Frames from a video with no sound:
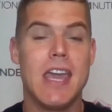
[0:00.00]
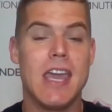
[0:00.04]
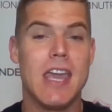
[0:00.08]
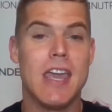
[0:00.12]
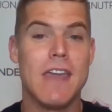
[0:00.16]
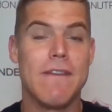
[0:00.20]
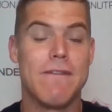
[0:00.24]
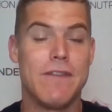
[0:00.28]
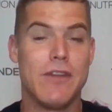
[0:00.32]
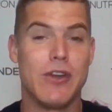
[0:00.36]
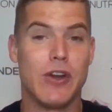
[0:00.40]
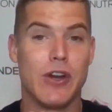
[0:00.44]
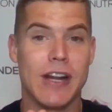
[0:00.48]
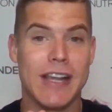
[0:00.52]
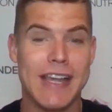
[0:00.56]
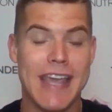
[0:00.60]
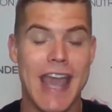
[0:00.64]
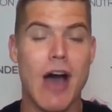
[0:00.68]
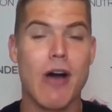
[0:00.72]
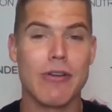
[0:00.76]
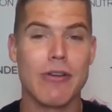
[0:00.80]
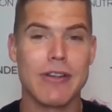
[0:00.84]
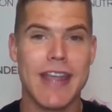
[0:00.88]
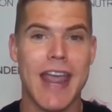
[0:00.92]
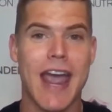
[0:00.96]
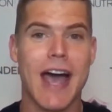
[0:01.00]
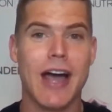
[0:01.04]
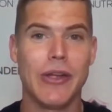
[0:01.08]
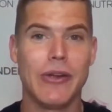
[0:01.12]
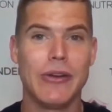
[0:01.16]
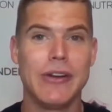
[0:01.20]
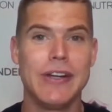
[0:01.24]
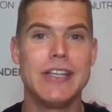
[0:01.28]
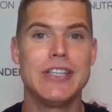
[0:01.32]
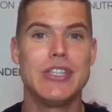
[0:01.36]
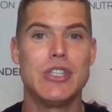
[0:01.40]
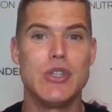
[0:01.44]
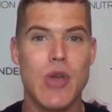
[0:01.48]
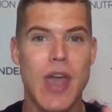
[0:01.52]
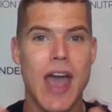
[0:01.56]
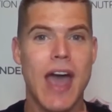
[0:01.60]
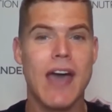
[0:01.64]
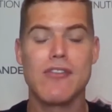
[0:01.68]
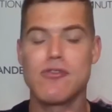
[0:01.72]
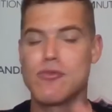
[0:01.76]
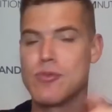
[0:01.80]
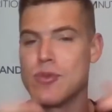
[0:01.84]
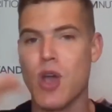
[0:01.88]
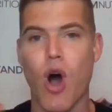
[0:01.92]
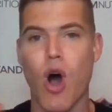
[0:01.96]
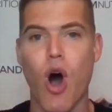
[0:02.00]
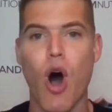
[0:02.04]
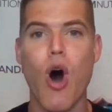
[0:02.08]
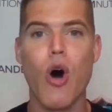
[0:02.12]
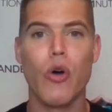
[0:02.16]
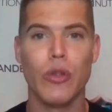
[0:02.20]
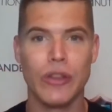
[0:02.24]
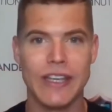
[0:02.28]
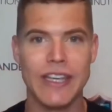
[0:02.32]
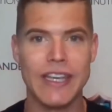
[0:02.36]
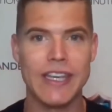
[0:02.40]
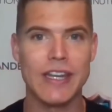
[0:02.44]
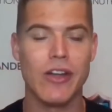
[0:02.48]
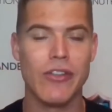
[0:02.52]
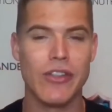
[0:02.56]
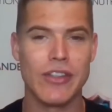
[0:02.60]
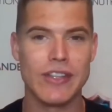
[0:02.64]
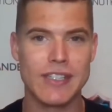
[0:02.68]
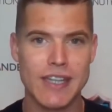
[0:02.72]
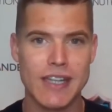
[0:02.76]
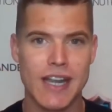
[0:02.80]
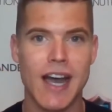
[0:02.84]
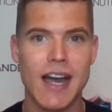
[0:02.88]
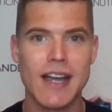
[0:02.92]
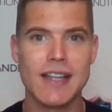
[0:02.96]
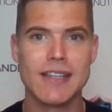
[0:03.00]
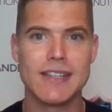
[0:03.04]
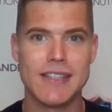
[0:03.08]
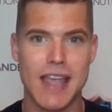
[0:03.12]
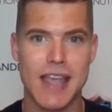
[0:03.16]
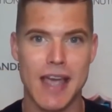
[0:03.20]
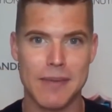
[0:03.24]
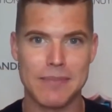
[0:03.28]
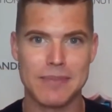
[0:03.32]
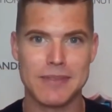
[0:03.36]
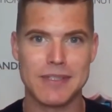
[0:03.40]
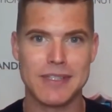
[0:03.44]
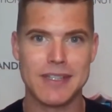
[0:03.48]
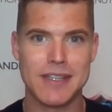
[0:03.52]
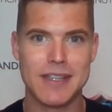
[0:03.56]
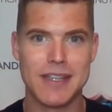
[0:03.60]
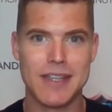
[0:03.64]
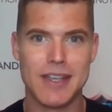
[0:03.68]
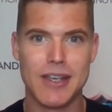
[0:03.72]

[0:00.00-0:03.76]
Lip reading: if you're going to count calories, you have to be all in on this concept.